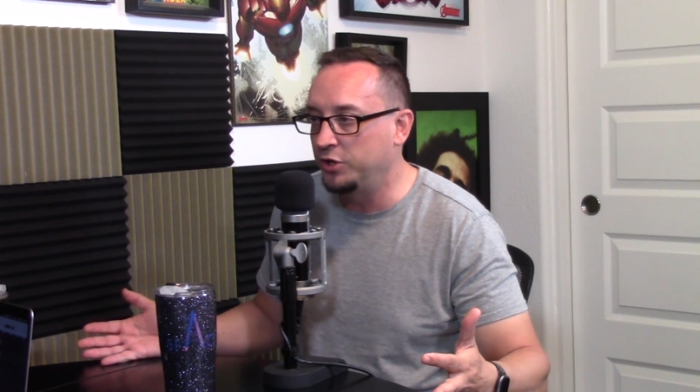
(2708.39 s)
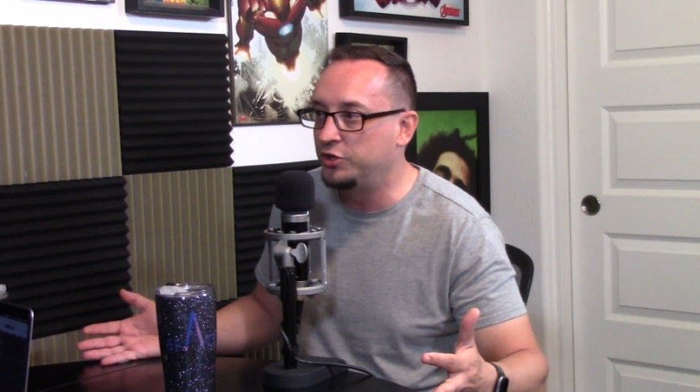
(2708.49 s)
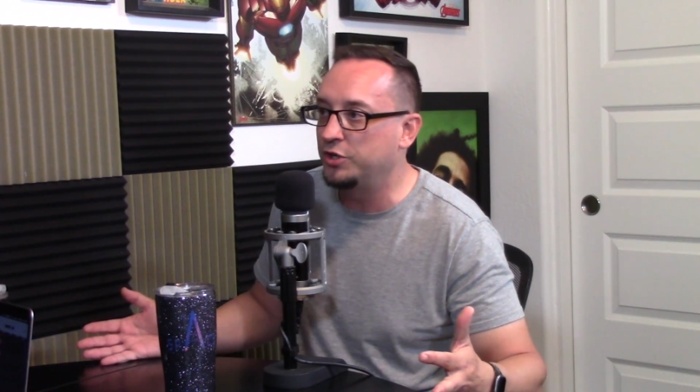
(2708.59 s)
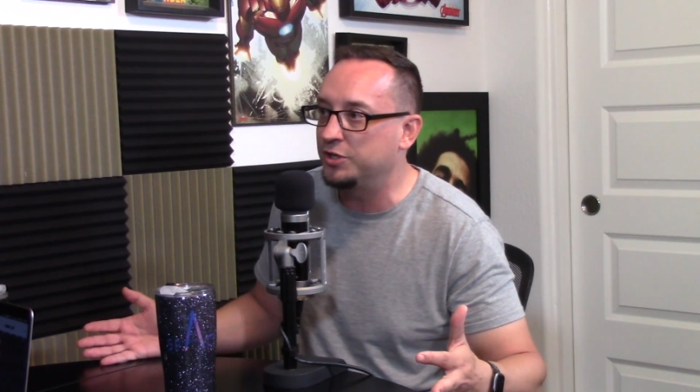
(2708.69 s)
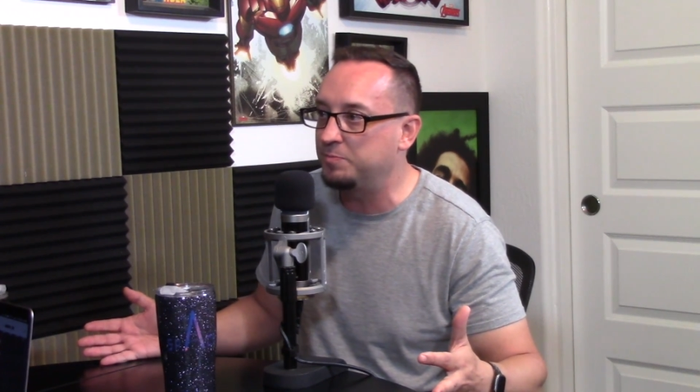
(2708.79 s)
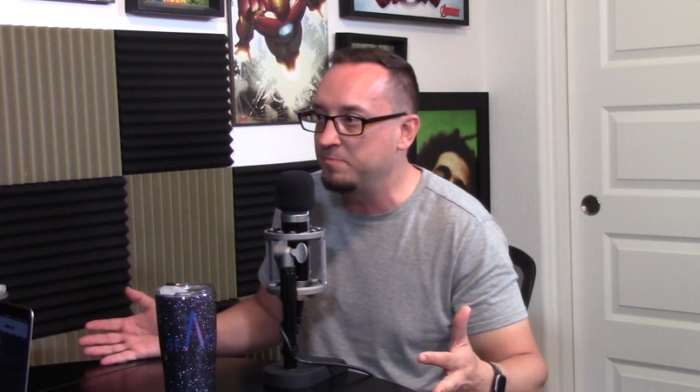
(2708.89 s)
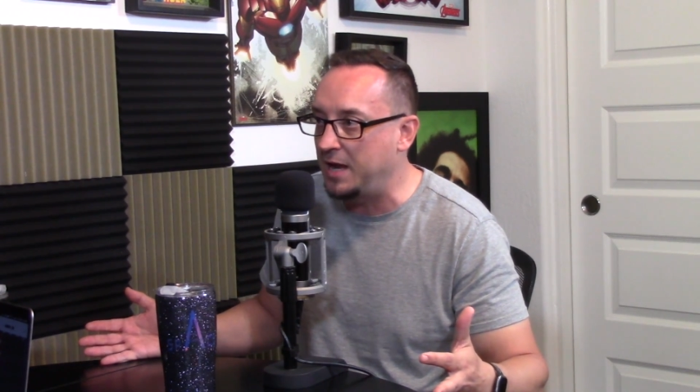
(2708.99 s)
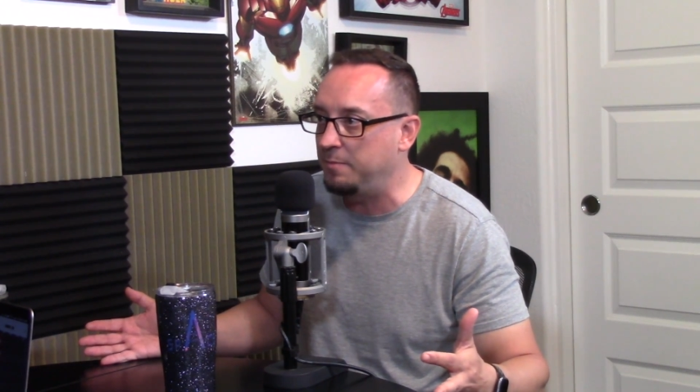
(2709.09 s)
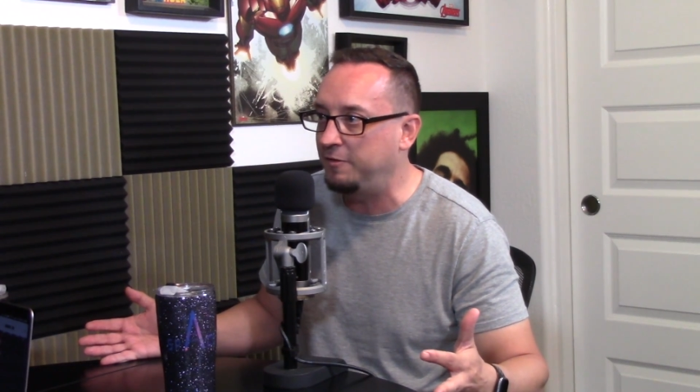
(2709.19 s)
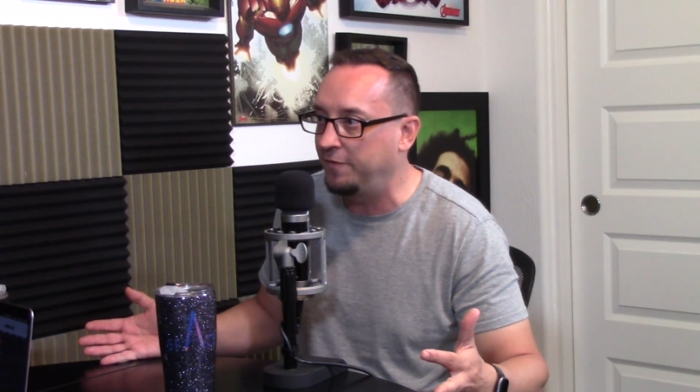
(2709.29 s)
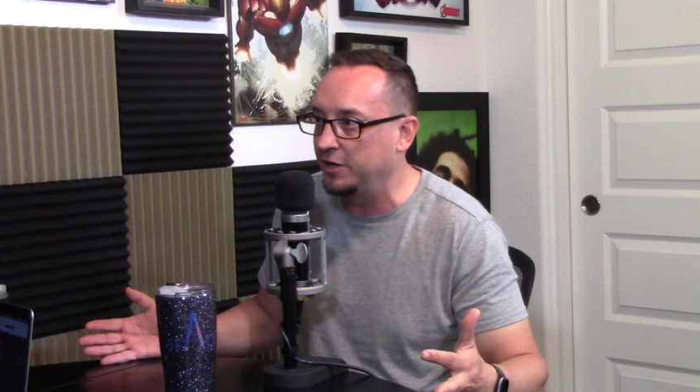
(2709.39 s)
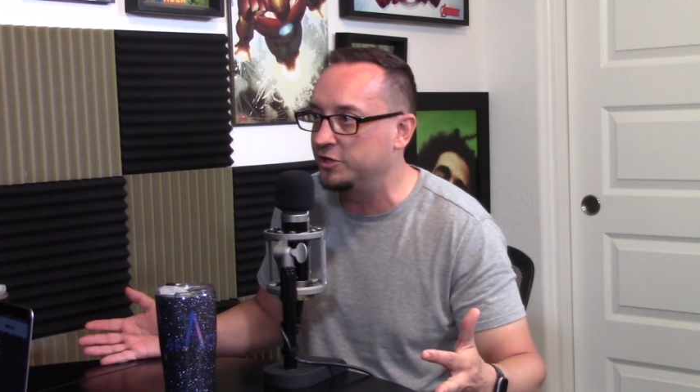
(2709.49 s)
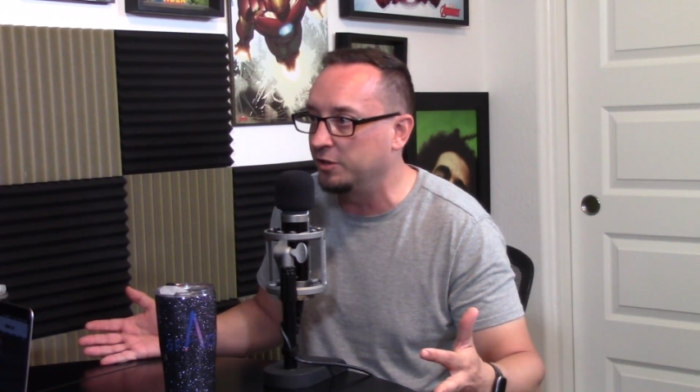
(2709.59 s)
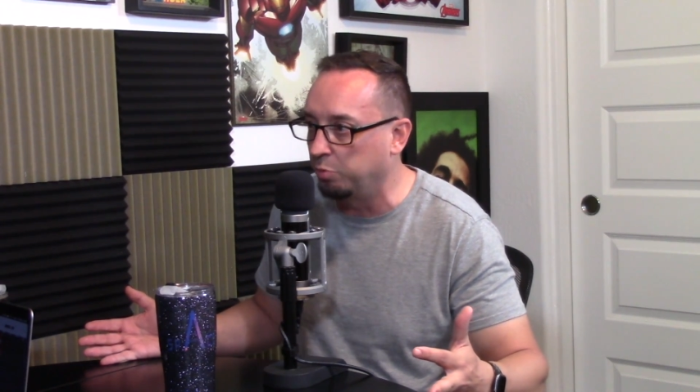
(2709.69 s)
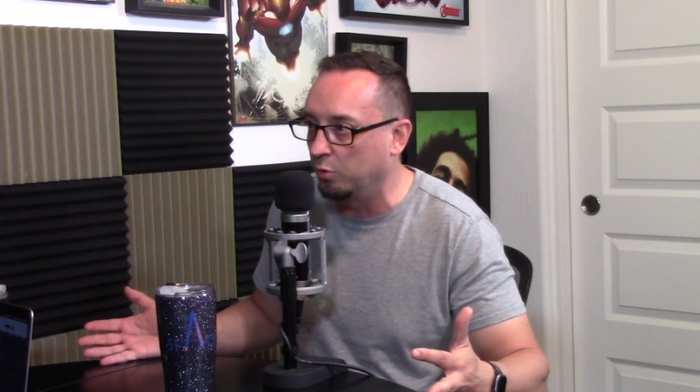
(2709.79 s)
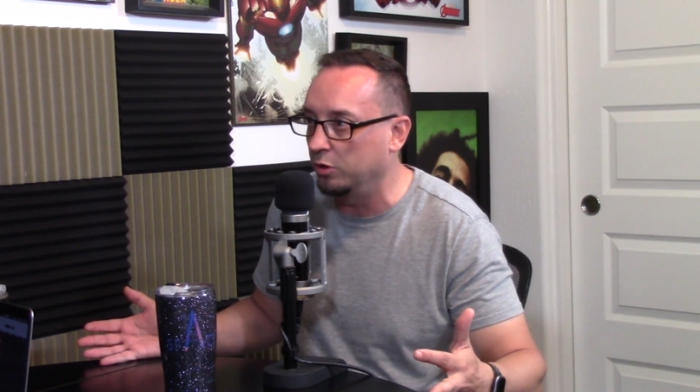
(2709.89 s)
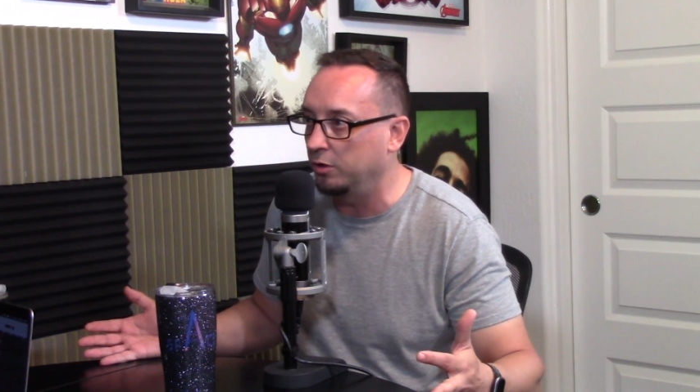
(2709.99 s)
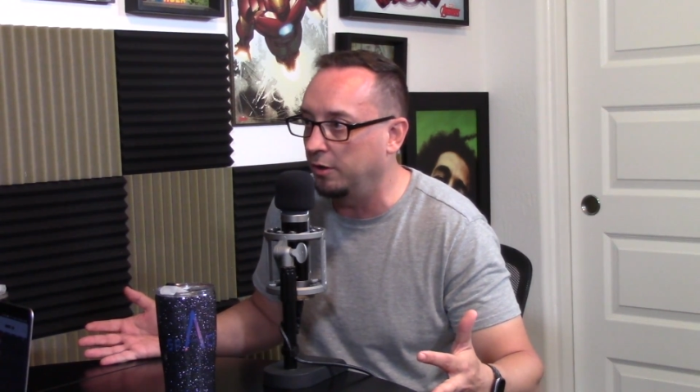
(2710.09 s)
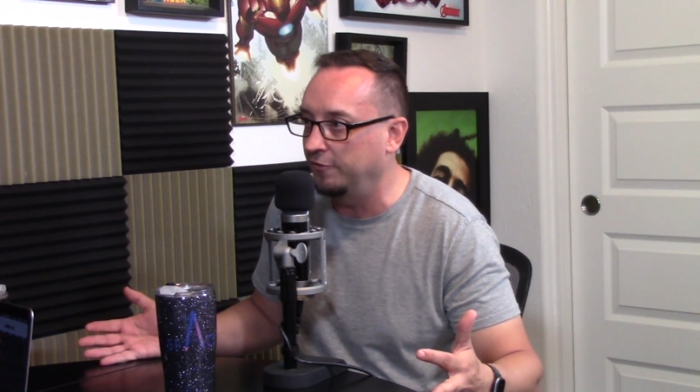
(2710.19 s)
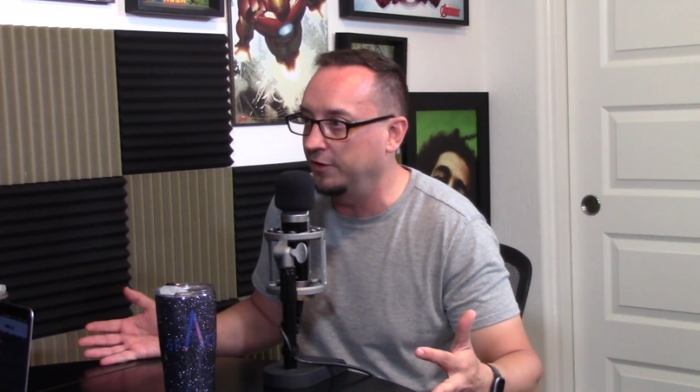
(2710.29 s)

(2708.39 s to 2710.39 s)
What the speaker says: just maybe finished the porter of